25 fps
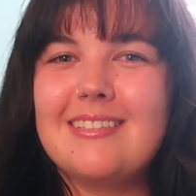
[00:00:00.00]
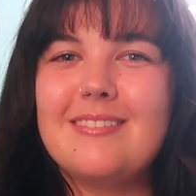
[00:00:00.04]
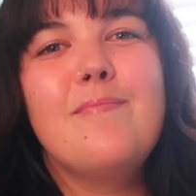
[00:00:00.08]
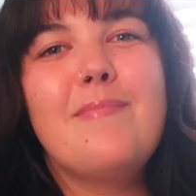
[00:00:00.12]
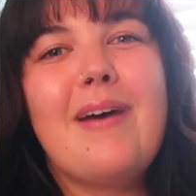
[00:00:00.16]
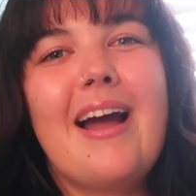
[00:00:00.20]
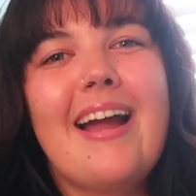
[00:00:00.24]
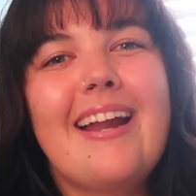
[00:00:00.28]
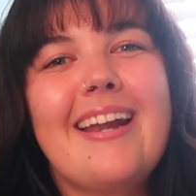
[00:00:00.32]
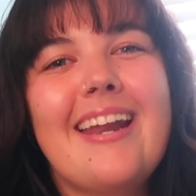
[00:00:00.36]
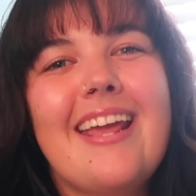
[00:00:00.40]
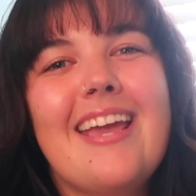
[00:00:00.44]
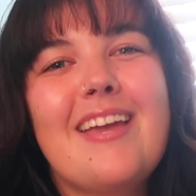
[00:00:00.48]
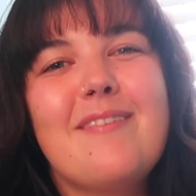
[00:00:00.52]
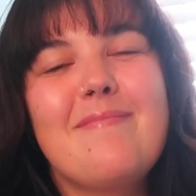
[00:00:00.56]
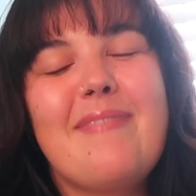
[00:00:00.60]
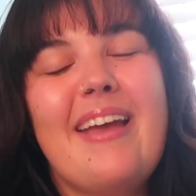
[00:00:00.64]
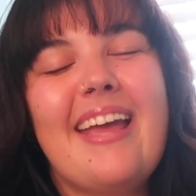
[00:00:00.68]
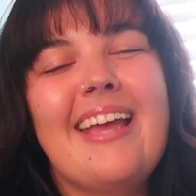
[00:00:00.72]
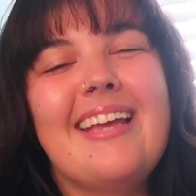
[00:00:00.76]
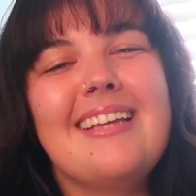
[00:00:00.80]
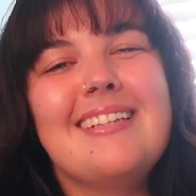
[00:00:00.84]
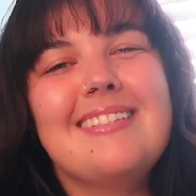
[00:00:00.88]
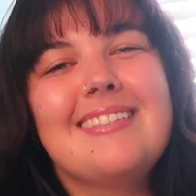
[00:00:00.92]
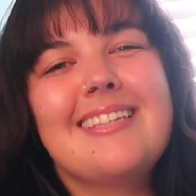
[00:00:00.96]
My name
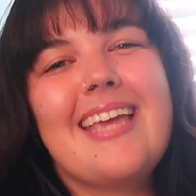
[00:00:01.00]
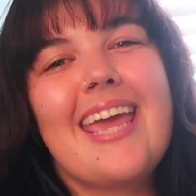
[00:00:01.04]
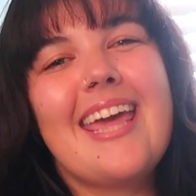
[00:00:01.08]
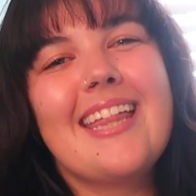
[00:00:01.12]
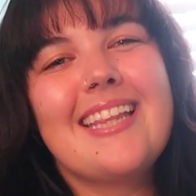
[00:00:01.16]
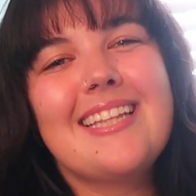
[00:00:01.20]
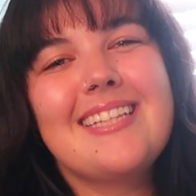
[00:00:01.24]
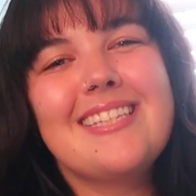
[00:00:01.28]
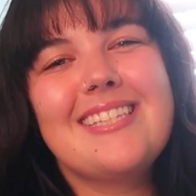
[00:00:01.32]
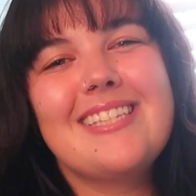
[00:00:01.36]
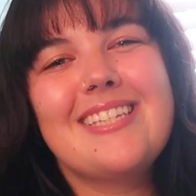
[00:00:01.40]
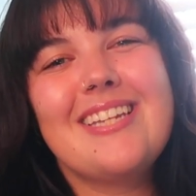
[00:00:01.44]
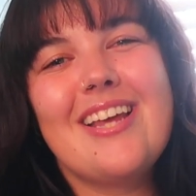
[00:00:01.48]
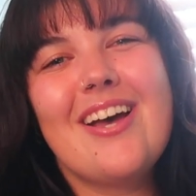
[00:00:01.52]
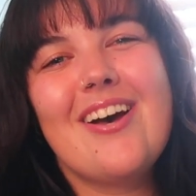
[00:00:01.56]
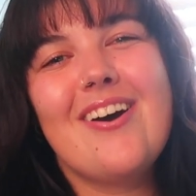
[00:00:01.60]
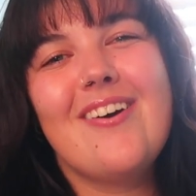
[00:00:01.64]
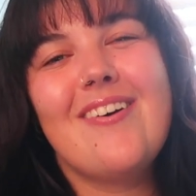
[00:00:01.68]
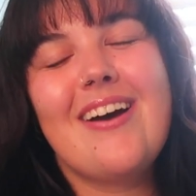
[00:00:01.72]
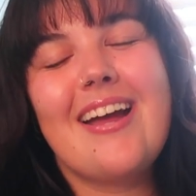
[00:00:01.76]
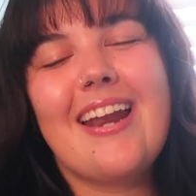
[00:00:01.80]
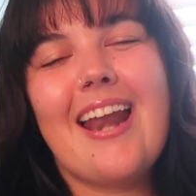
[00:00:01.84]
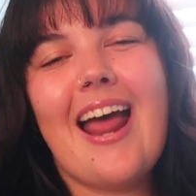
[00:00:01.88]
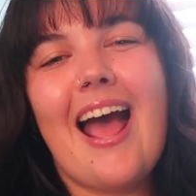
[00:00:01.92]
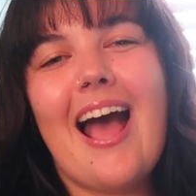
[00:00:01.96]
is Caitlin
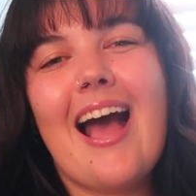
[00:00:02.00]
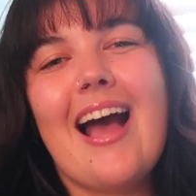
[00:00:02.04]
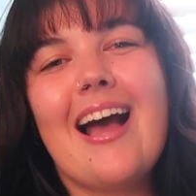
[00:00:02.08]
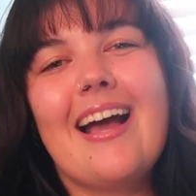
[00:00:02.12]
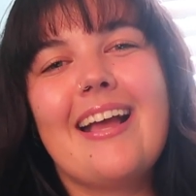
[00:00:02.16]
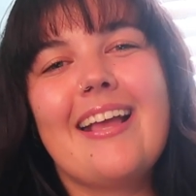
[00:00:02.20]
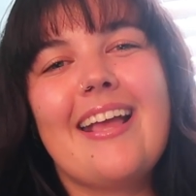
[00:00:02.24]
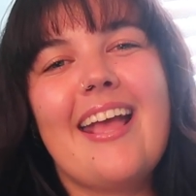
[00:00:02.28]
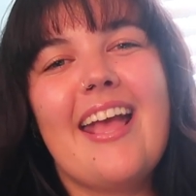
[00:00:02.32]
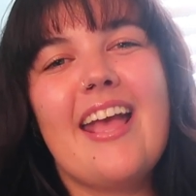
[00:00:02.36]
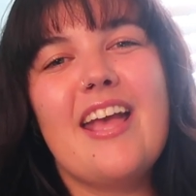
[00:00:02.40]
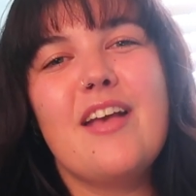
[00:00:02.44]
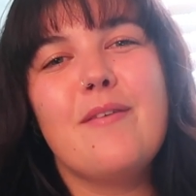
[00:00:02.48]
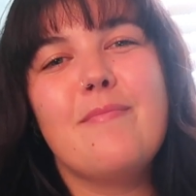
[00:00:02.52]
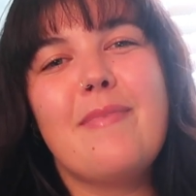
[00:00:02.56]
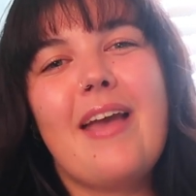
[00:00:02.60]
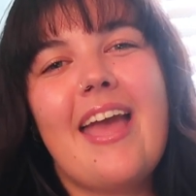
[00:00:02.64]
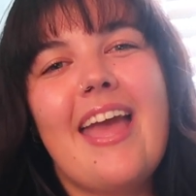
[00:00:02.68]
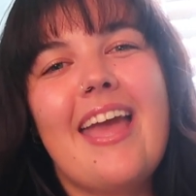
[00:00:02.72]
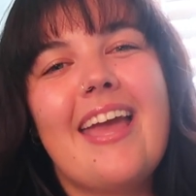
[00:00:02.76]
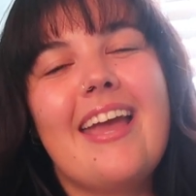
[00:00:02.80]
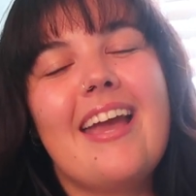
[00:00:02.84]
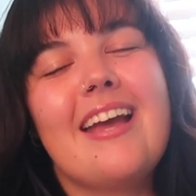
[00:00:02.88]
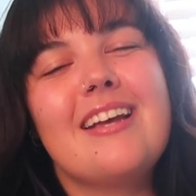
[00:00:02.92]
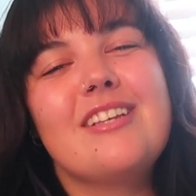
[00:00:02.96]
Stowe and I am
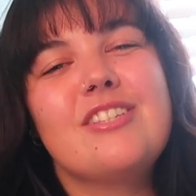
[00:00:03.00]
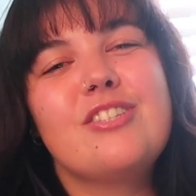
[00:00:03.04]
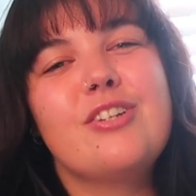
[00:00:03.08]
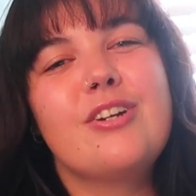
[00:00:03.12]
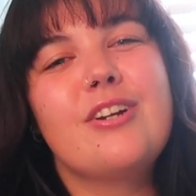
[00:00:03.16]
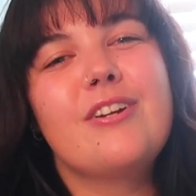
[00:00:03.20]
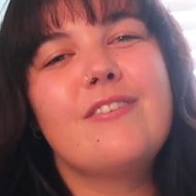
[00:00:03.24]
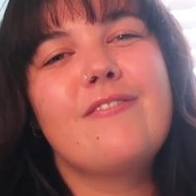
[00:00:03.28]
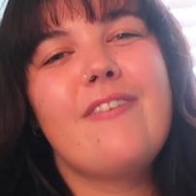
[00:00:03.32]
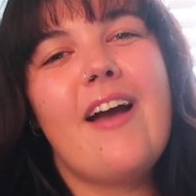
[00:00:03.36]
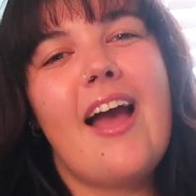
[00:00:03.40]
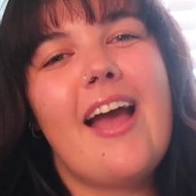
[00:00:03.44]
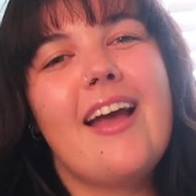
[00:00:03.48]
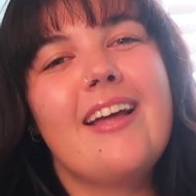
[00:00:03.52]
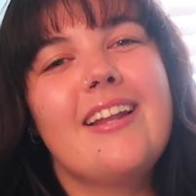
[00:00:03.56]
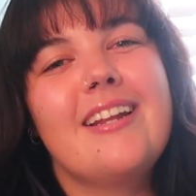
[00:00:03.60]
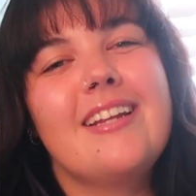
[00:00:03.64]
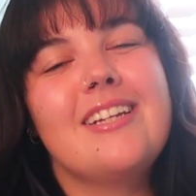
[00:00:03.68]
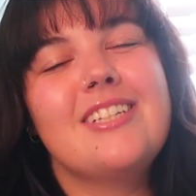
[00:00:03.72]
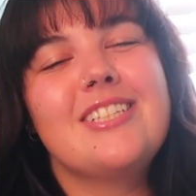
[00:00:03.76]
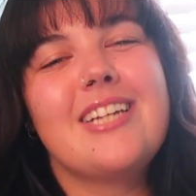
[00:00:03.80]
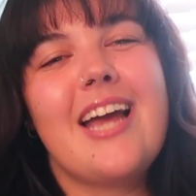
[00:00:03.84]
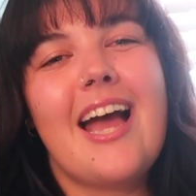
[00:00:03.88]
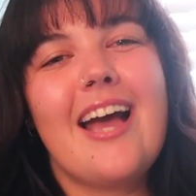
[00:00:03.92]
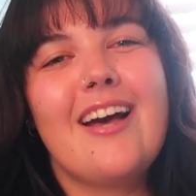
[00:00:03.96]
a
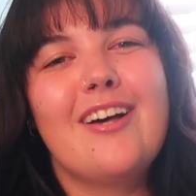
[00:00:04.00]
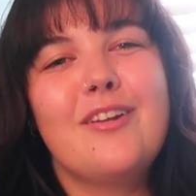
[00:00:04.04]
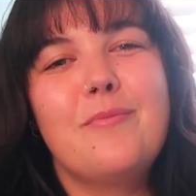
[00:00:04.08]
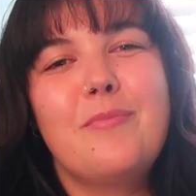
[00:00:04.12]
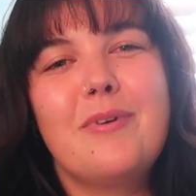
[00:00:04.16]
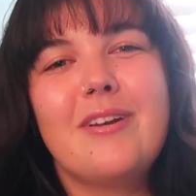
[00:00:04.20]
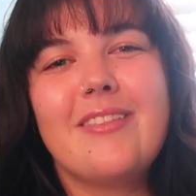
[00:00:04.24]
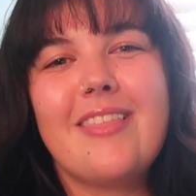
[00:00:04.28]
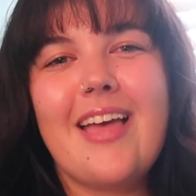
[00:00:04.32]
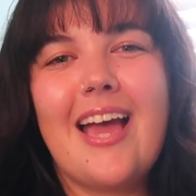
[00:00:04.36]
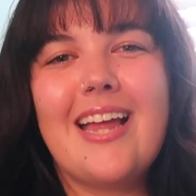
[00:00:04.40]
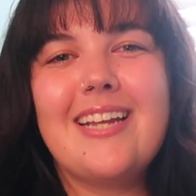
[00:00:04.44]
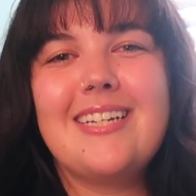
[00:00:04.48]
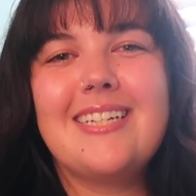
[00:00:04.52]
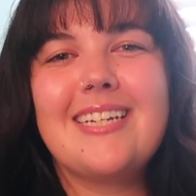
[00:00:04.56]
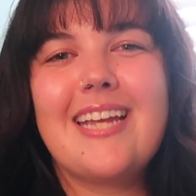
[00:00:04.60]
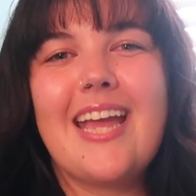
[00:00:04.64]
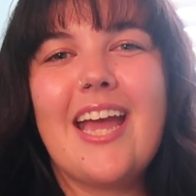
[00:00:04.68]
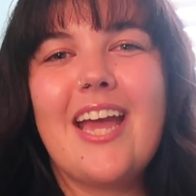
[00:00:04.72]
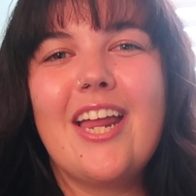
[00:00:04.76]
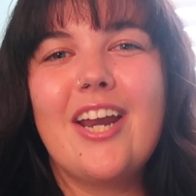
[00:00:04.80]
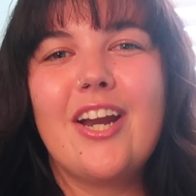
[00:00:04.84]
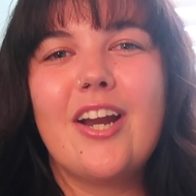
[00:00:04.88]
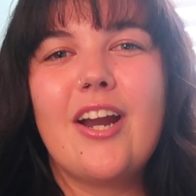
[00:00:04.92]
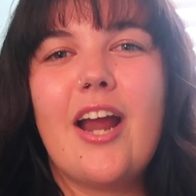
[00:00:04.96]
certified childbirth
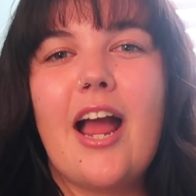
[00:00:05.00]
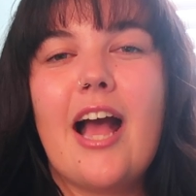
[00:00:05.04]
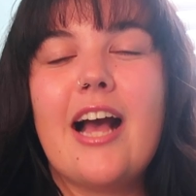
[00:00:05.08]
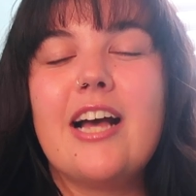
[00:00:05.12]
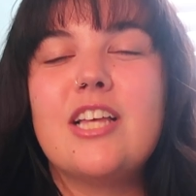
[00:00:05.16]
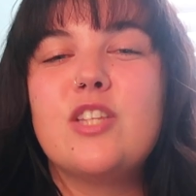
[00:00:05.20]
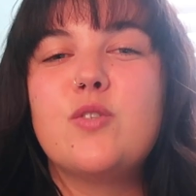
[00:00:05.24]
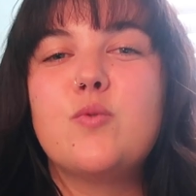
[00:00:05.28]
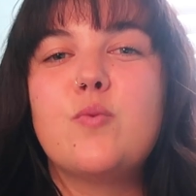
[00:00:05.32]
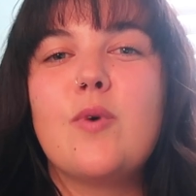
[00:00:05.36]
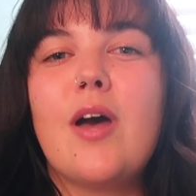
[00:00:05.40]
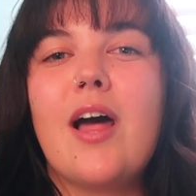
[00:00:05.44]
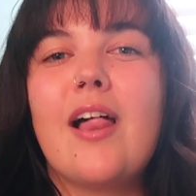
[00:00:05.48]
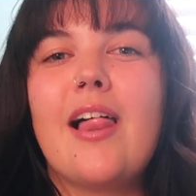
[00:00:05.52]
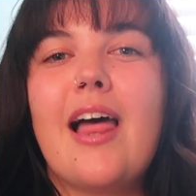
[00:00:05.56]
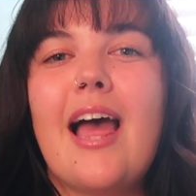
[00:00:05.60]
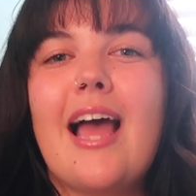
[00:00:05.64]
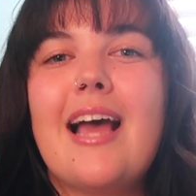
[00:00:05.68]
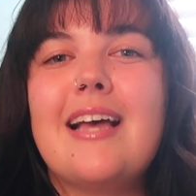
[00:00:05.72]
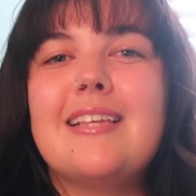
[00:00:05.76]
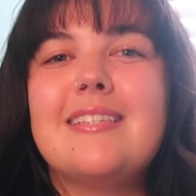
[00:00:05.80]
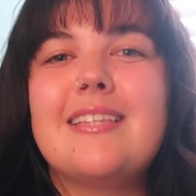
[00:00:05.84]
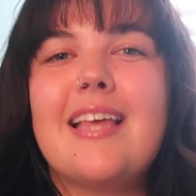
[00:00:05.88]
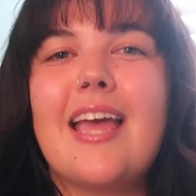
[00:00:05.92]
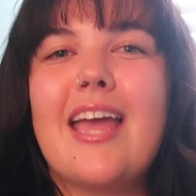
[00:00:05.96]
educator as well
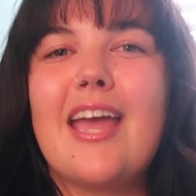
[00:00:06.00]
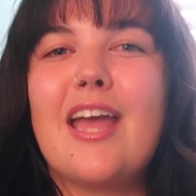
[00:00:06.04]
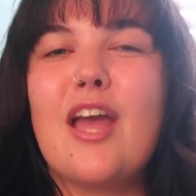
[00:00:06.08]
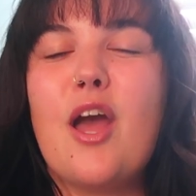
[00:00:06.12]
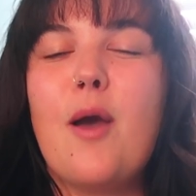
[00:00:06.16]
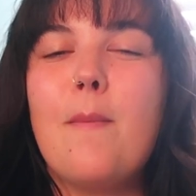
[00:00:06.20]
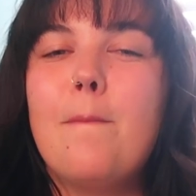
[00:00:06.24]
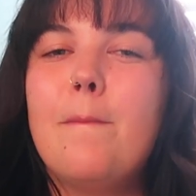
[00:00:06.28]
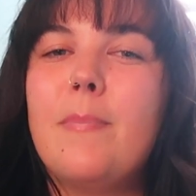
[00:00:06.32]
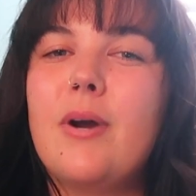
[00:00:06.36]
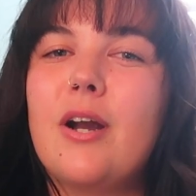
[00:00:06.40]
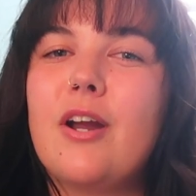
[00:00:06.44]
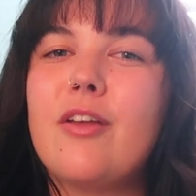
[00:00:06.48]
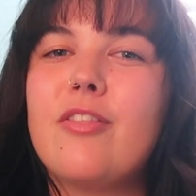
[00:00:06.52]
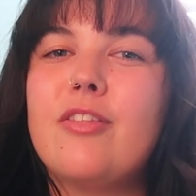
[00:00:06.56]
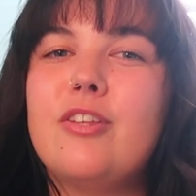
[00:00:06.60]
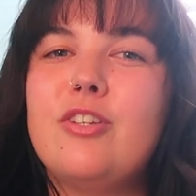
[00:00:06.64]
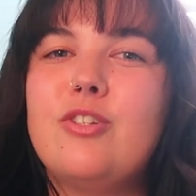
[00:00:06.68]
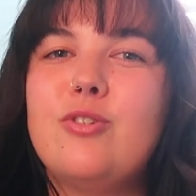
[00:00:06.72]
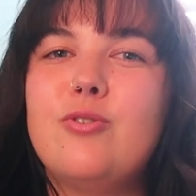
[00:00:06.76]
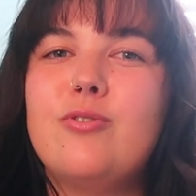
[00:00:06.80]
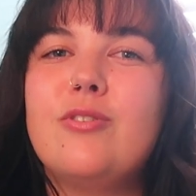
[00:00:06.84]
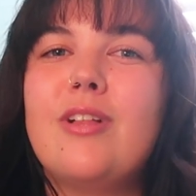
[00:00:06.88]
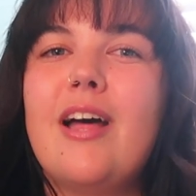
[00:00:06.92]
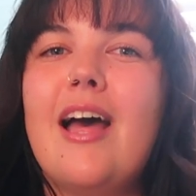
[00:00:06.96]
as a birth
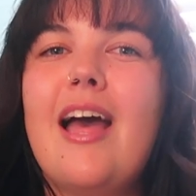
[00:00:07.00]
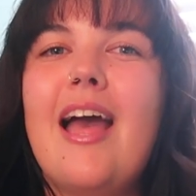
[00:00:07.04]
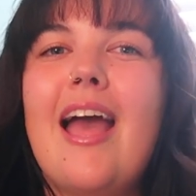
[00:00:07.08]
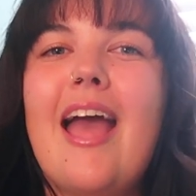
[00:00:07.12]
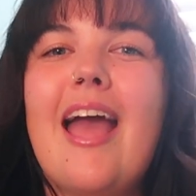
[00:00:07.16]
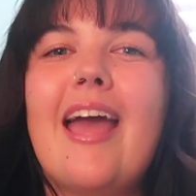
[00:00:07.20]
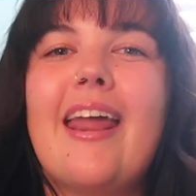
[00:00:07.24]
doula,